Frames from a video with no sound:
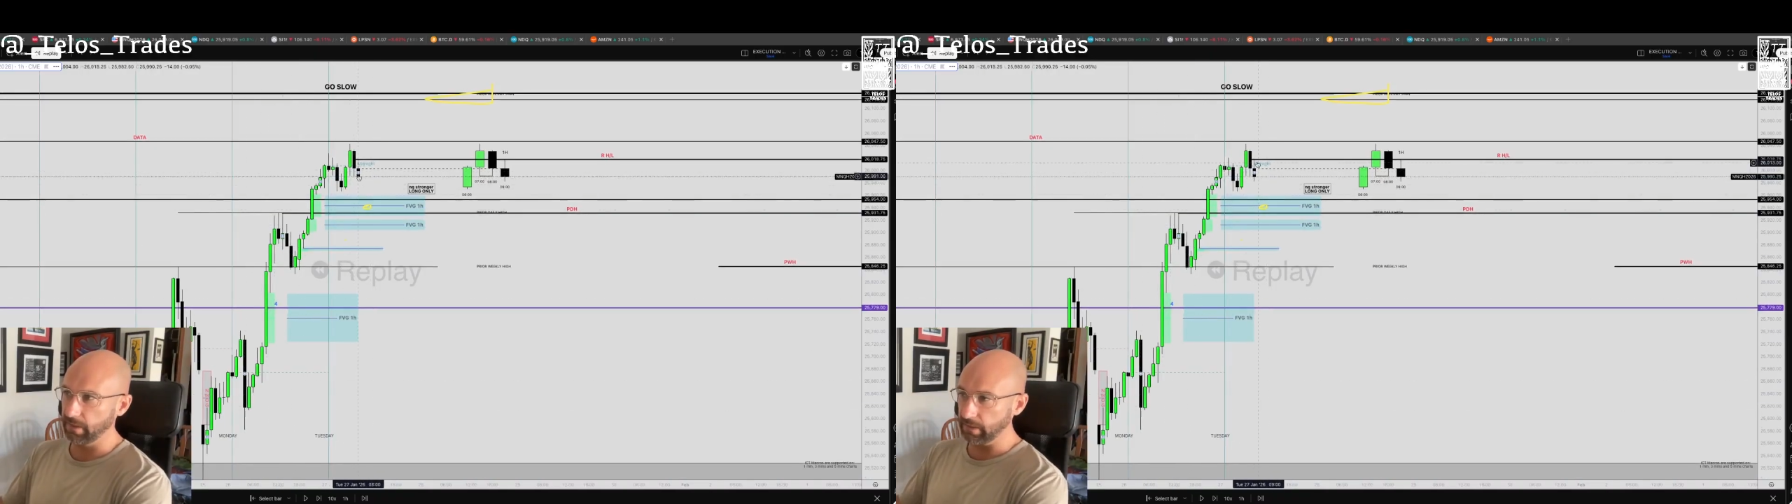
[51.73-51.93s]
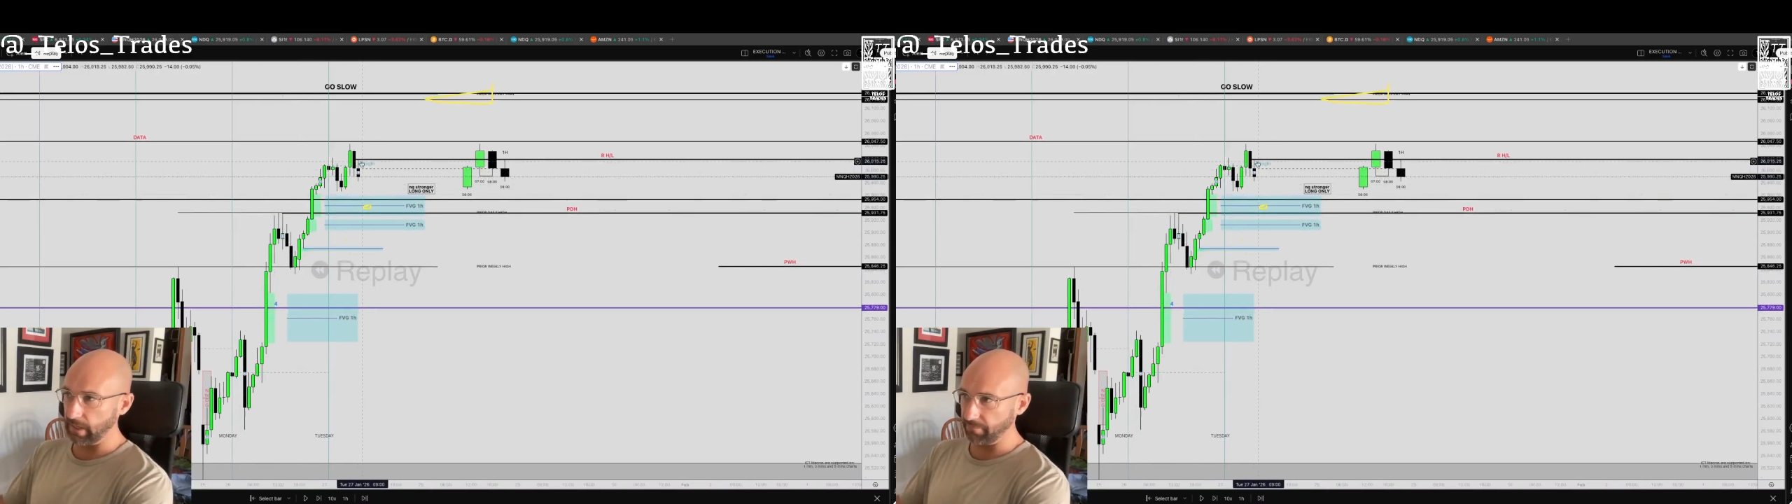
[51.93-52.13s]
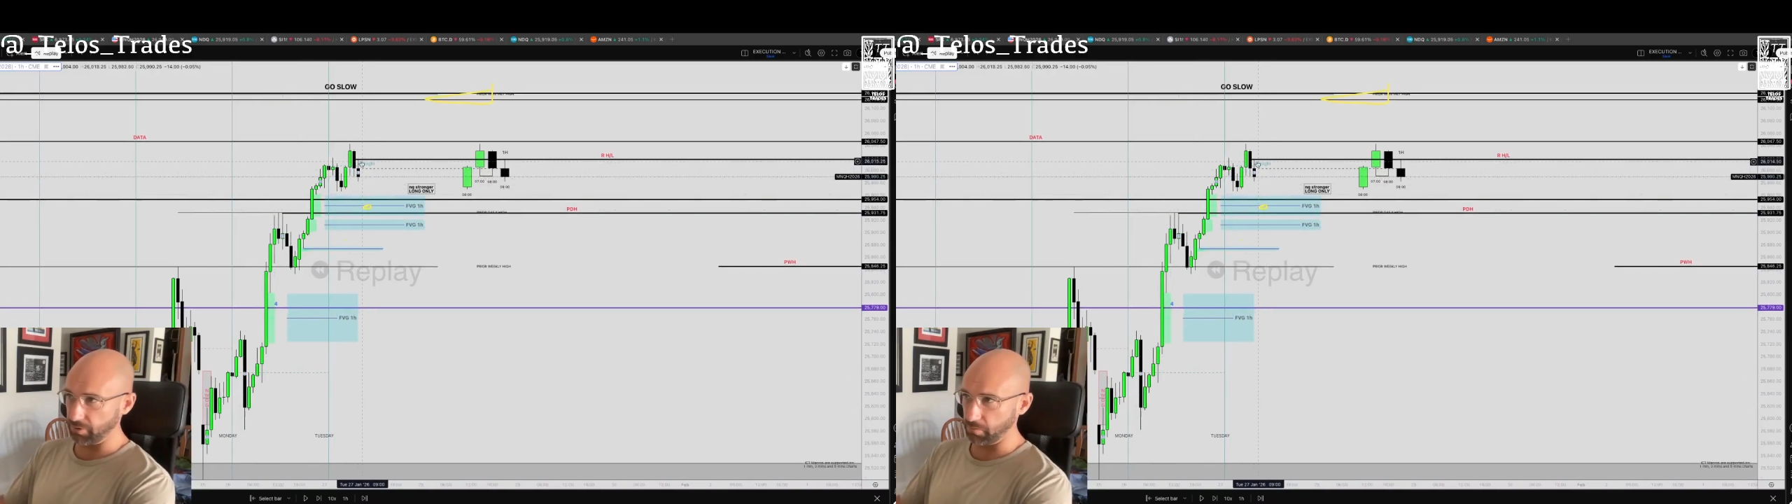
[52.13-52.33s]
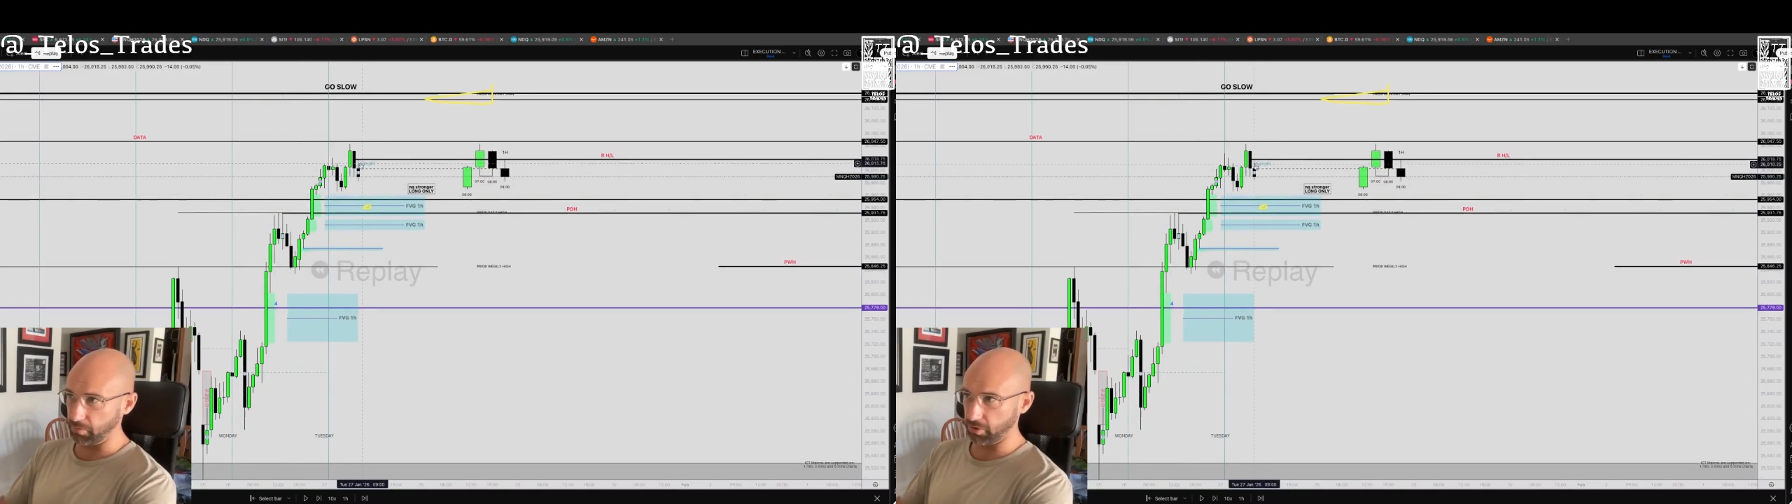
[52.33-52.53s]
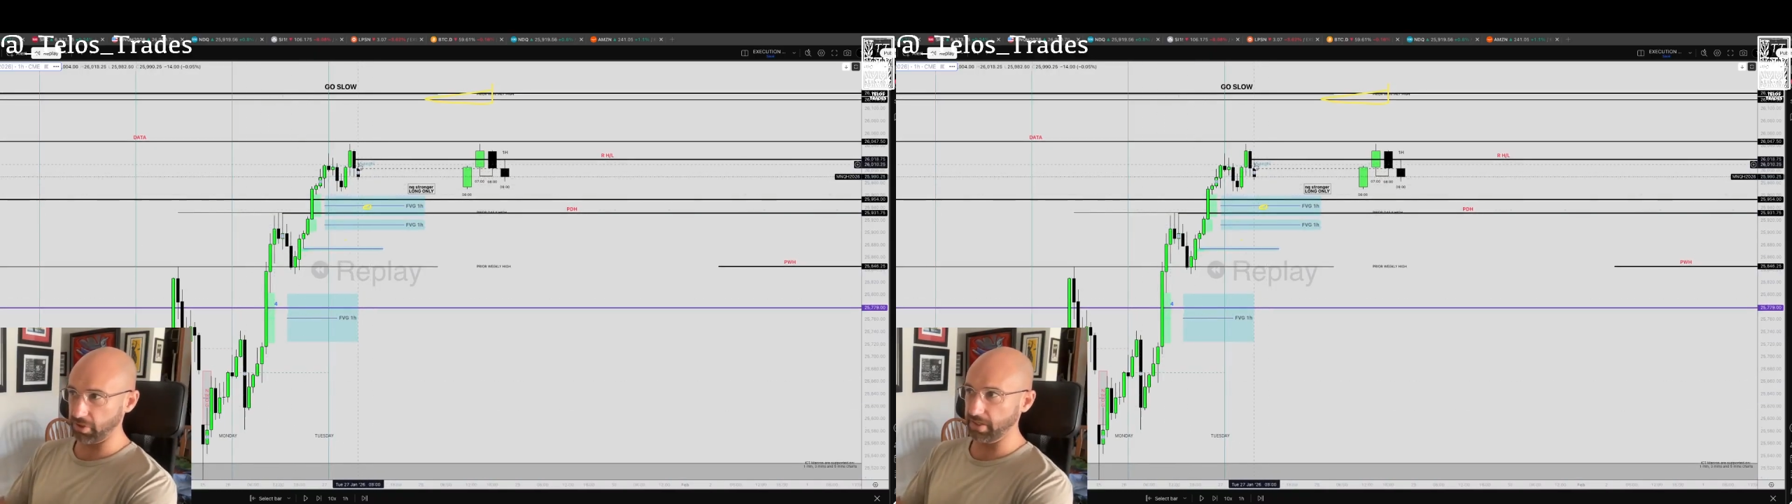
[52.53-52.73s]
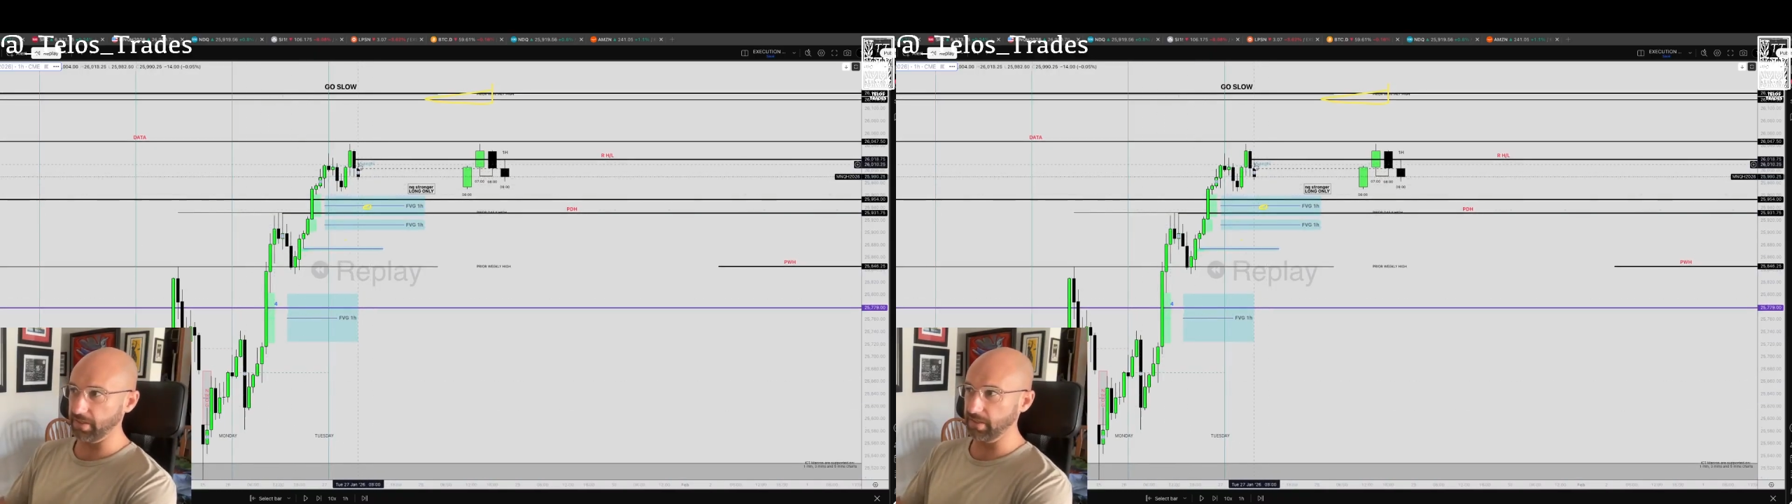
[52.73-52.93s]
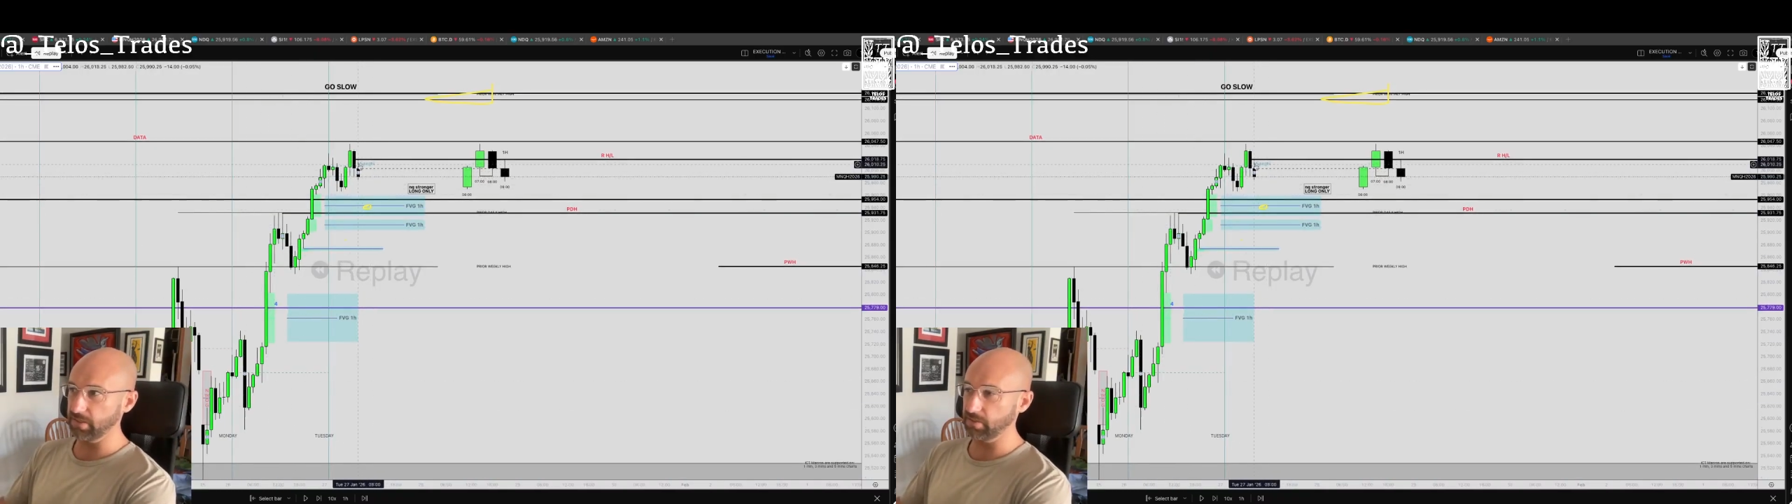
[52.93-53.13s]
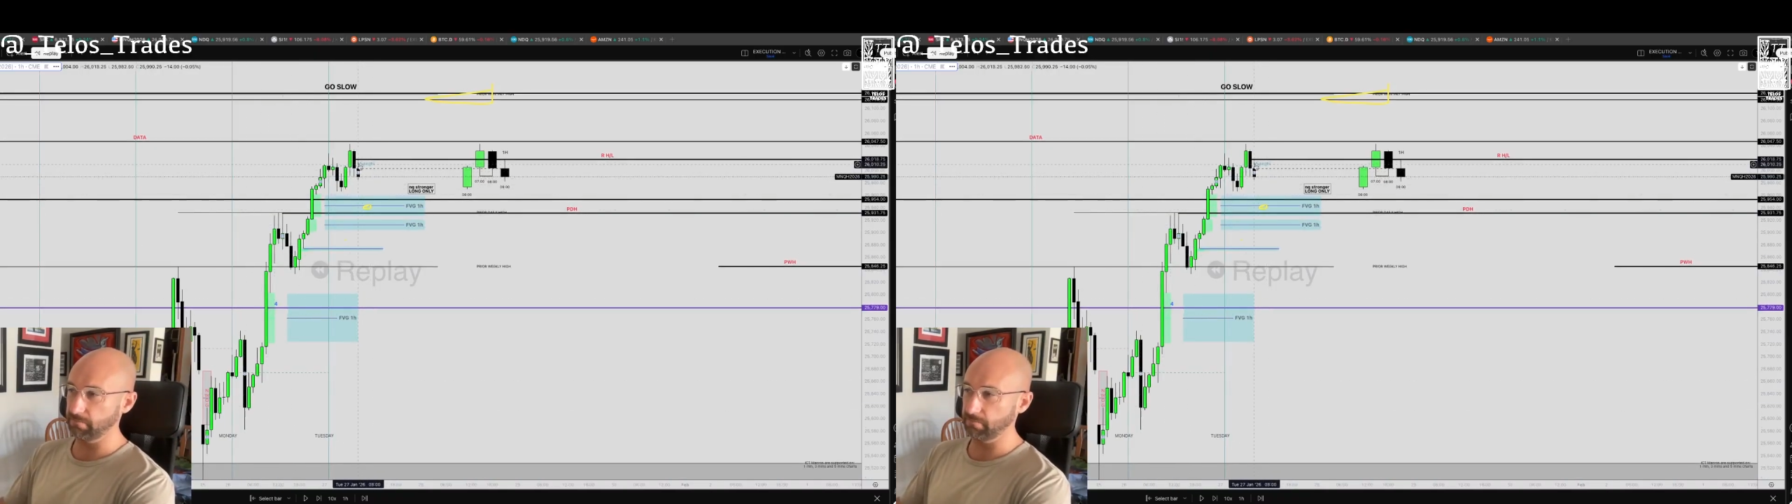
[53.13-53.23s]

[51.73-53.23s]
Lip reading: a push like this,